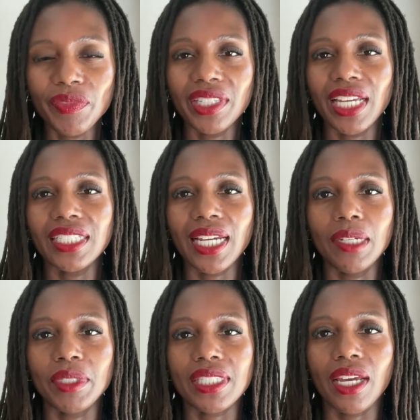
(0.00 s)
and that
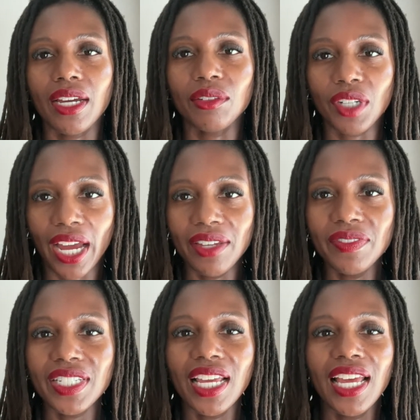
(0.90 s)
time has
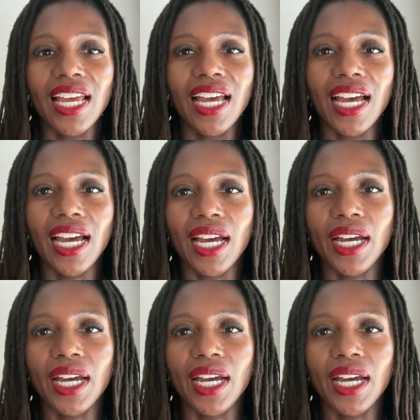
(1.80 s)
arrived. So